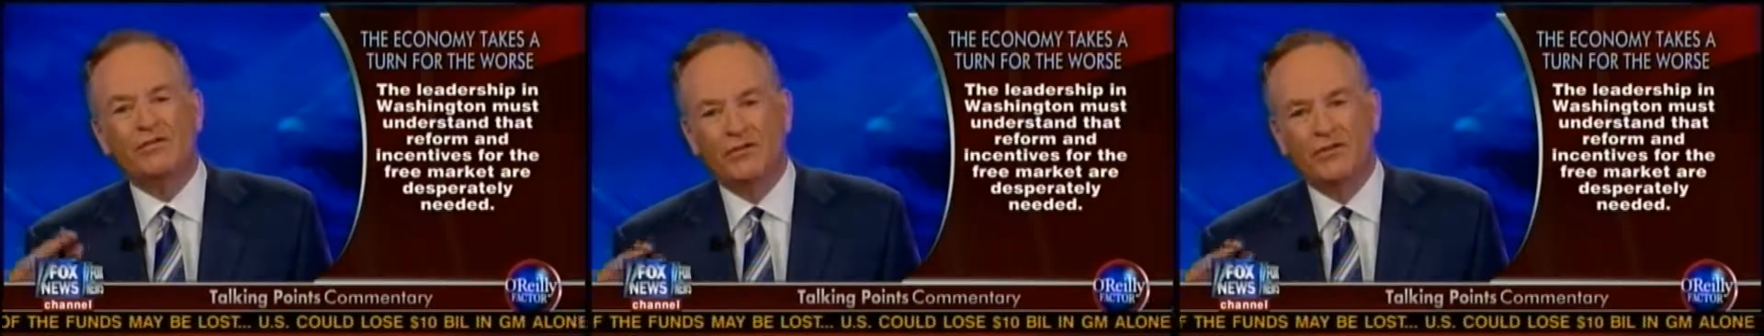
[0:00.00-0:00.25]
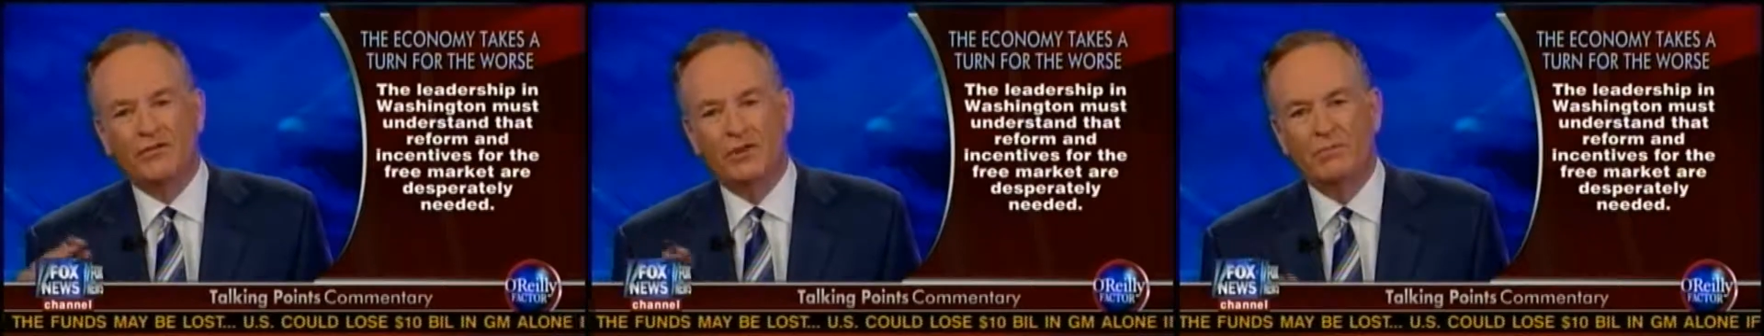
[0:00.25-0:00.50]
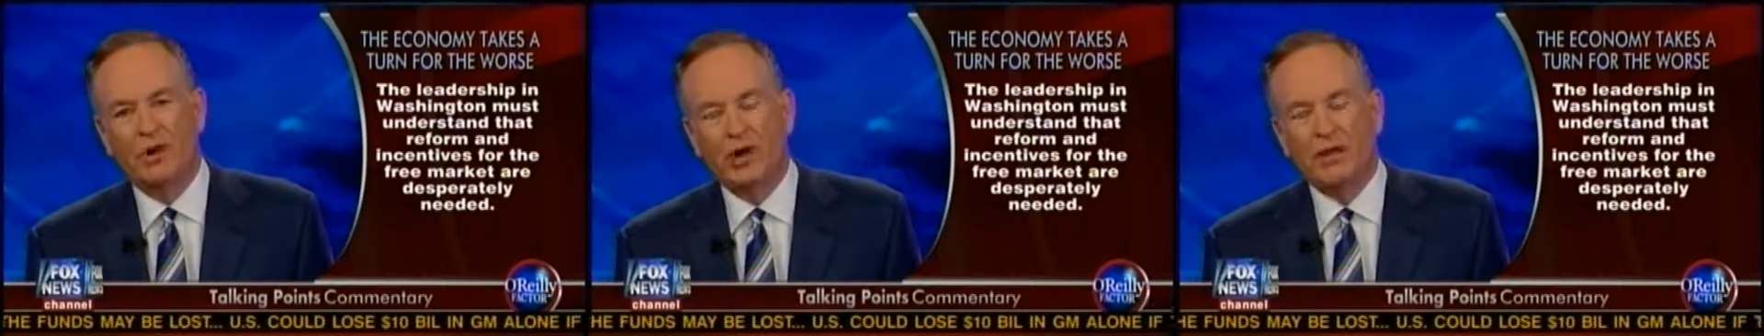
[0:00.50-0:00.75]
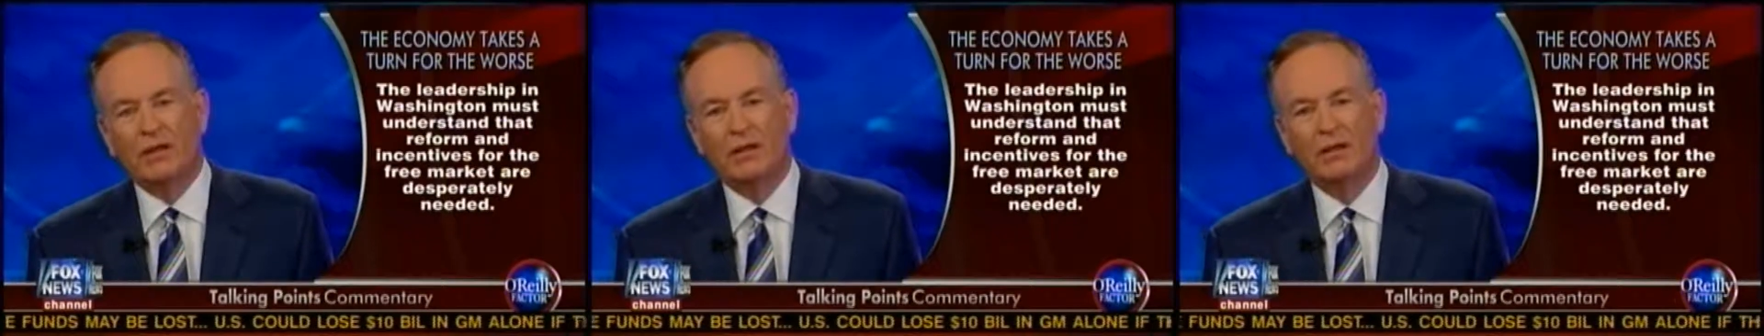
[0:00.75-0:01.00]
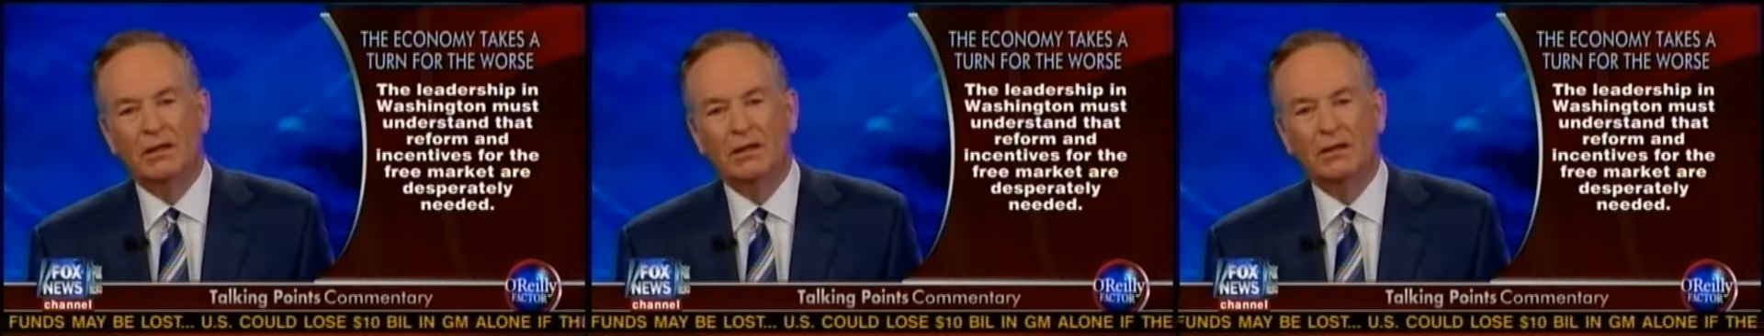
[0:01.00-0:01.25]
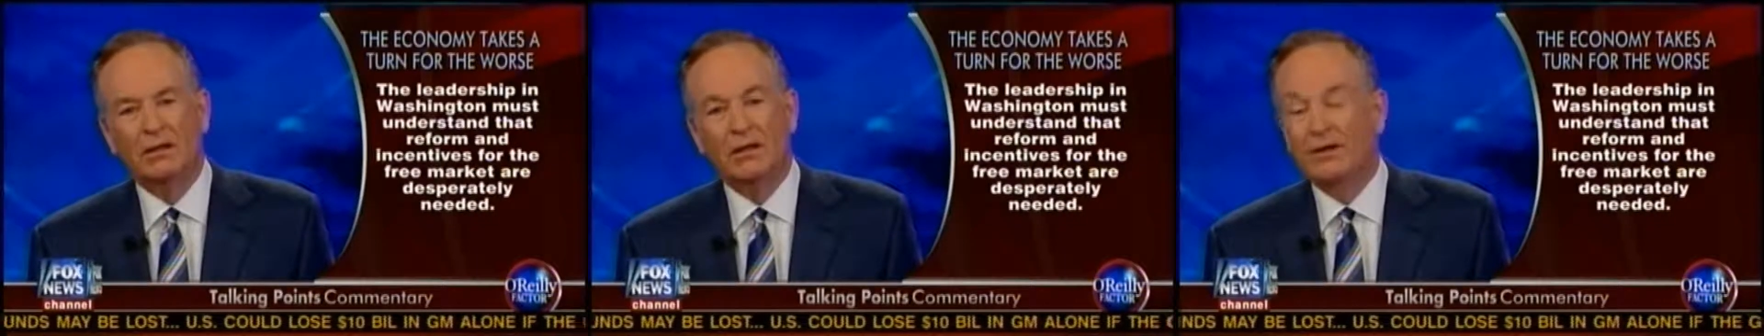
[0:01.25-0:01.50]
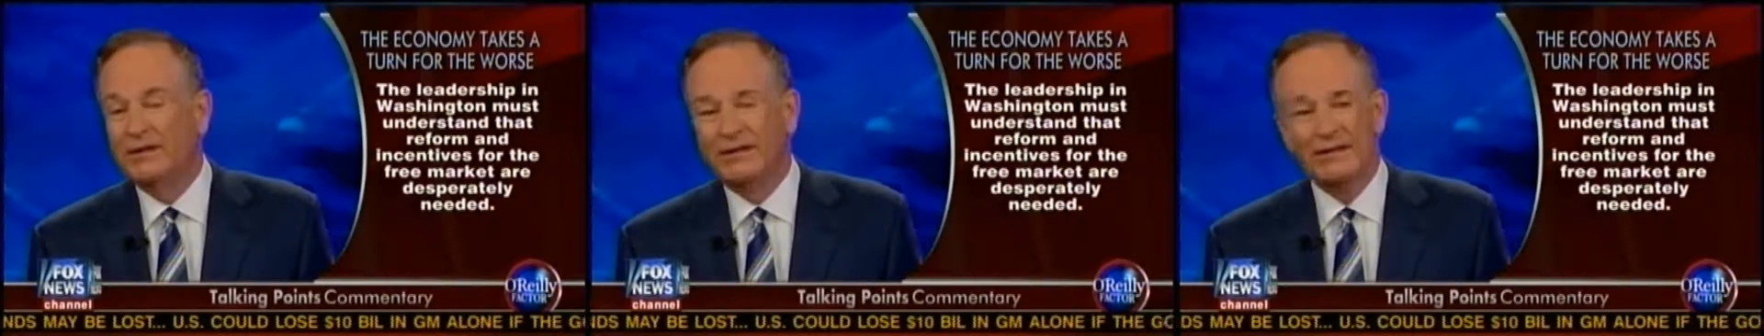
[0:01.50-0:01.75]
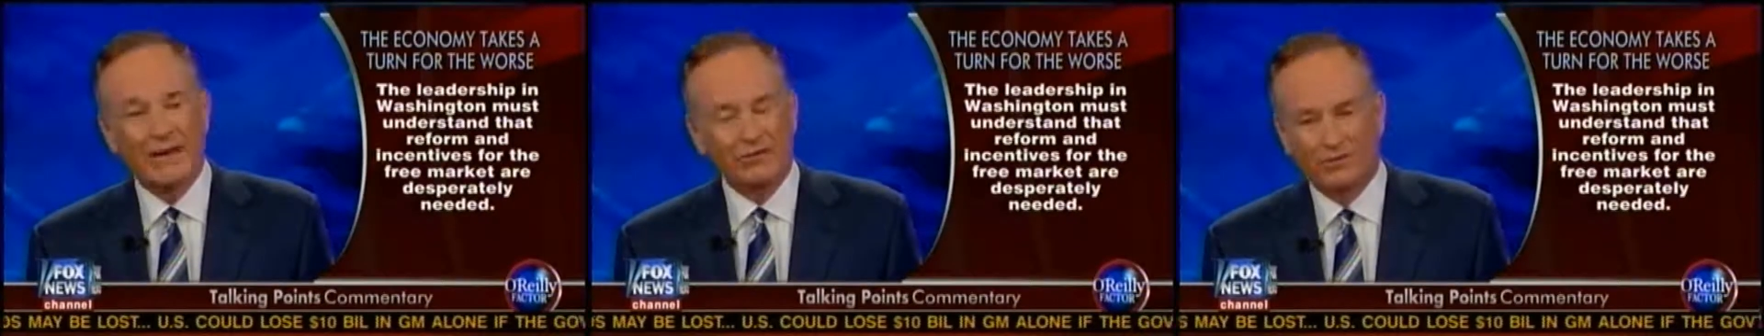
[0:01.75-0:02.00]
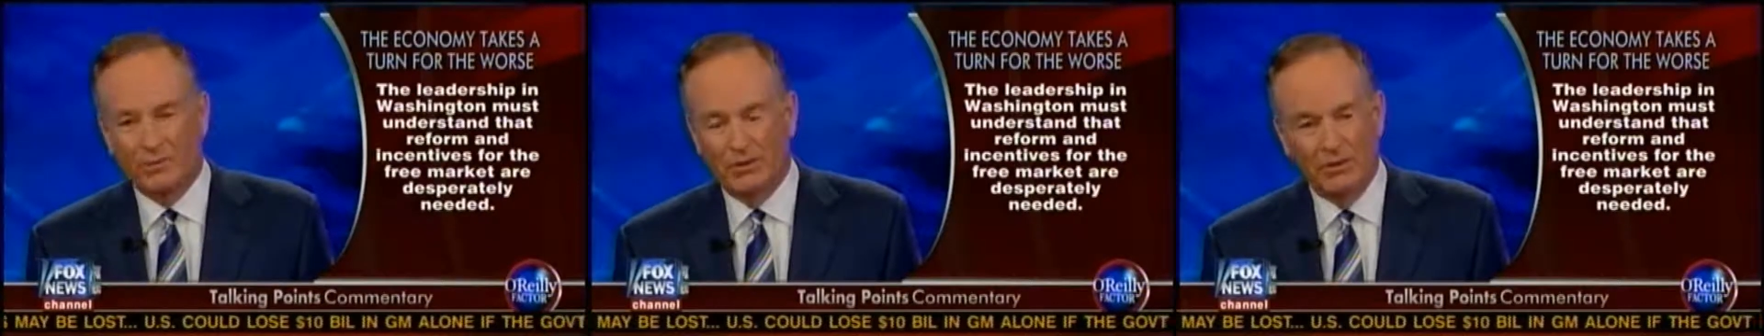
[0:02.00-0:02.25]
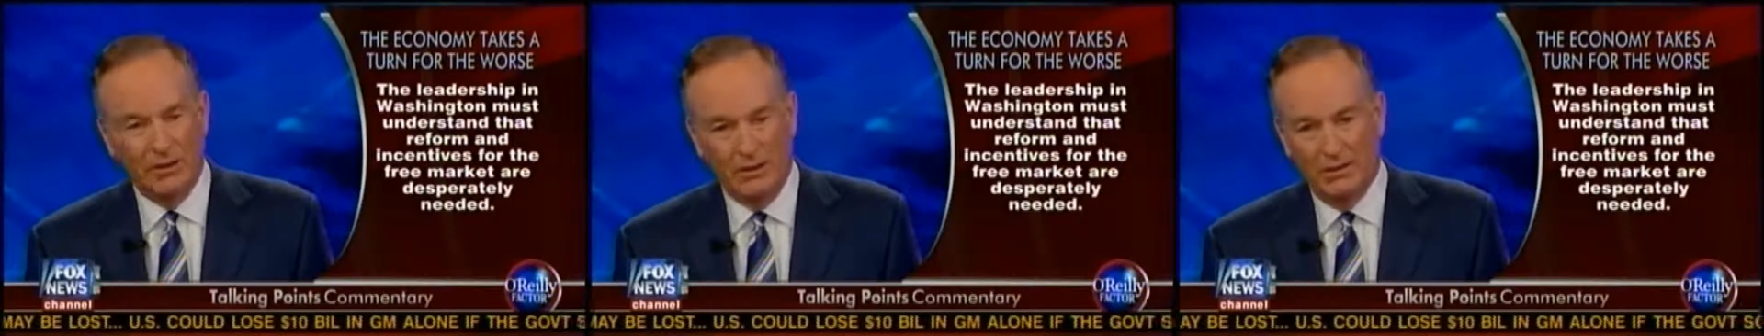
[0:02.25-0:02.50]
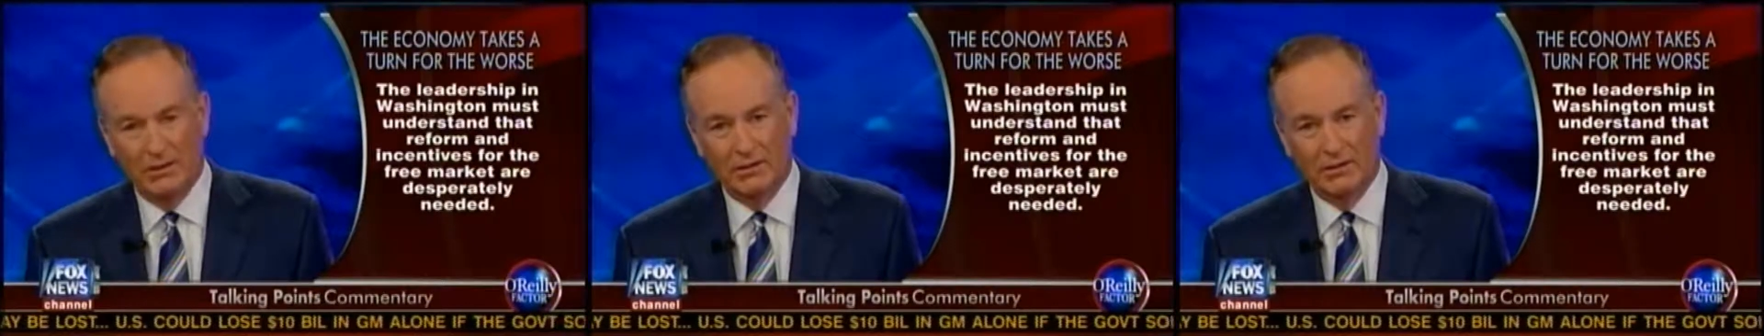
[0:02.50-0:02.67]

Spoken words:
for the free market are desperately needed.